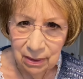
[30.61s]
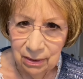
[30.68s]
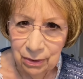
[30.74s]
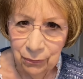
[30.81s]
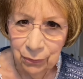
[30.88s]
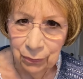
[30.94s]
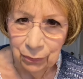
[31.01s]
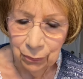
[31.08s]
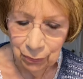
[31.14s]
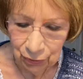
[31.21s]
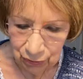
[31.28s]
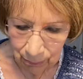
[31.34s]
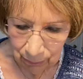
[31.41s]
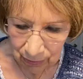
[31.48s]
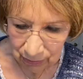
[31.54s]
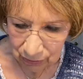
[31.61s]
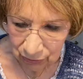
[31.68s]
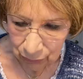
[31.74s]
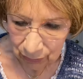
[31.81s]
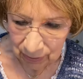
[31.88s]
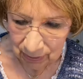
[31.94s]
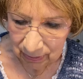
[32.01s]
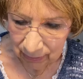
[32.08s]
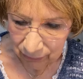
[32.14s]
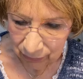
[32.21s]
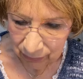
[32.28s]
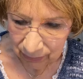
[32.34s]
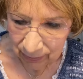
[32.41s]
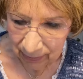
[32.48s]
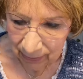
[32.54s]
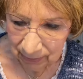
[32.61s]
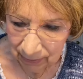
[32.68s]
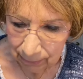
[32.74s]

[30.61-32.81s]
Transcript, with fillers: different Christian ministries and different things.